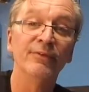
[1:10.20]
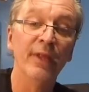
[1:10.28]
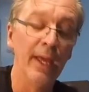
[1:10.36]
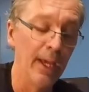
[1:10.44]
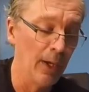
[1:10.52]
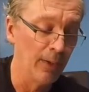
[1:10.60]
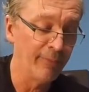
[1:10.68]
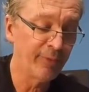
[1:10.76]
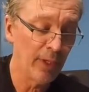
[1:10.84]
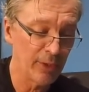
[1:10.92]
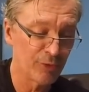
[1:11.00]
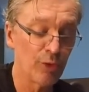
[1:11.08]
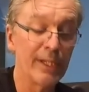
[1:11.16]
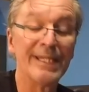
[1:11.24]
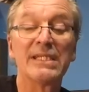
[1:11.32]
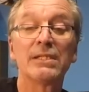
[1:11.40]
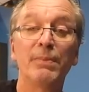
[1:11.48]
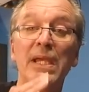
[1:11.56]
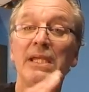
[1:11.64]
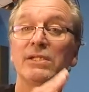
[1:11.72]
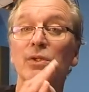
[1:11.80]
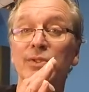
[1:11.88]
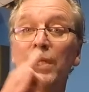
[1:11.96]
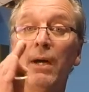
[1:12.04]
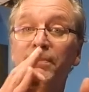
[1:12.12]
down. I've kind of tried to space
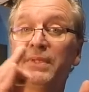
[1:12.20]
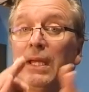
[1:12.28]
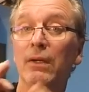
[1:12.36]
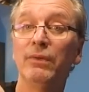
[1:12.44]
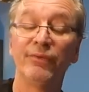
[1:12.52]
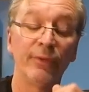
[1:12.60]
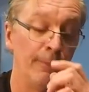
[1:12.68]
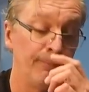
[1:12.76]
those up-downs